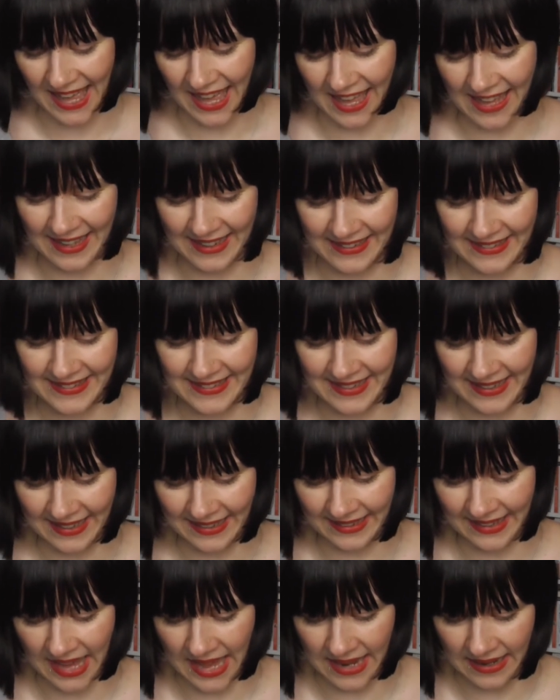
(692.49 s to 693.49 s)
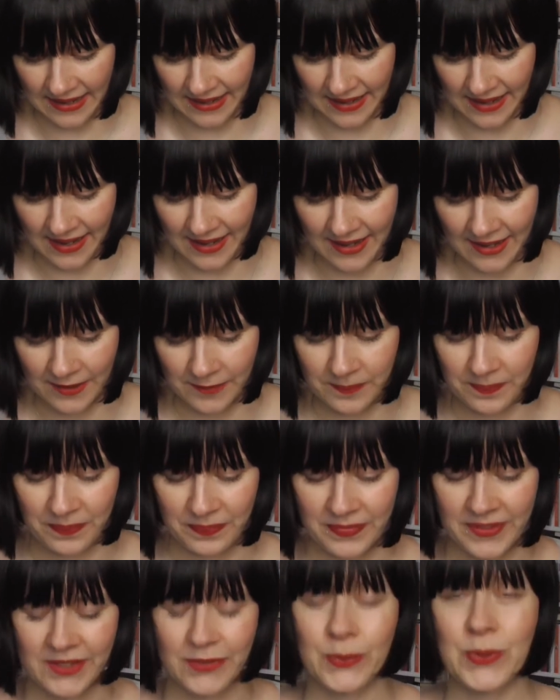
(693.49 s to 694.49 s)
And again,
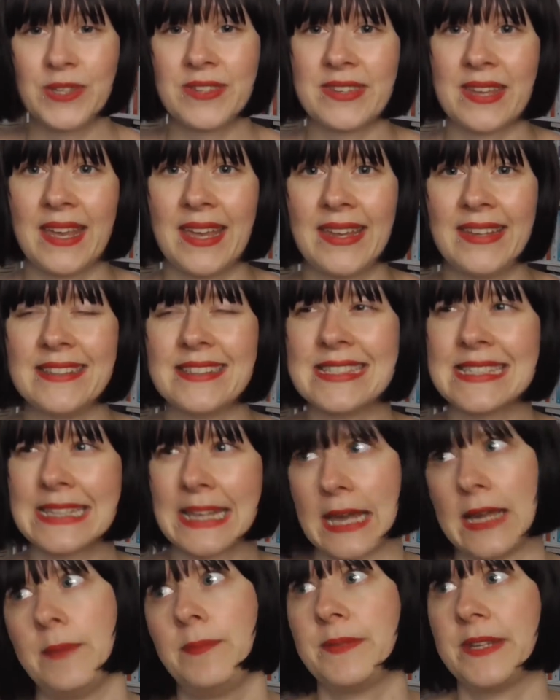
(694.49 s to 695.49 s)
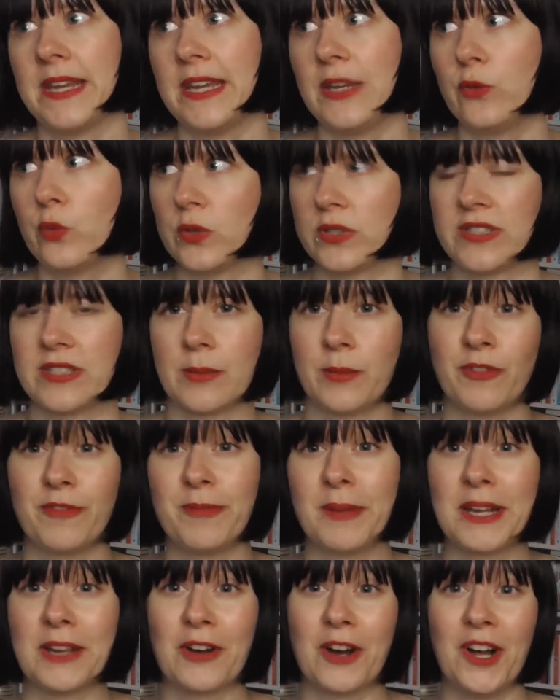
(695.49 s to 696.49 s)
this was a Skype date with some of
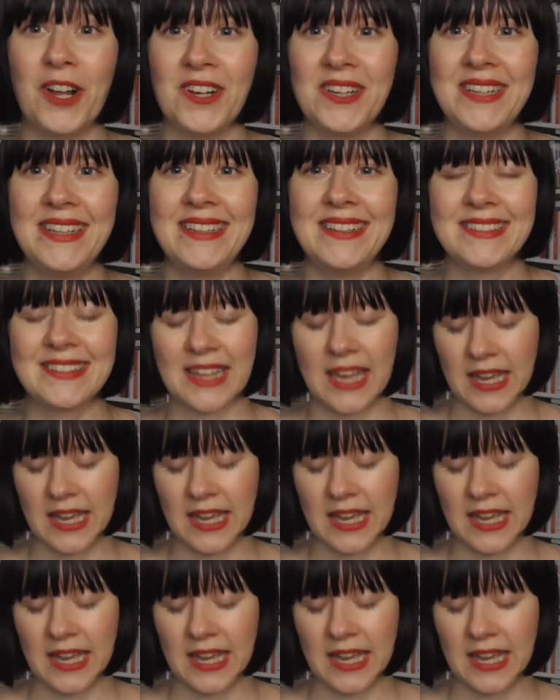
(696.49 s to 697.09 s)
my colleagues,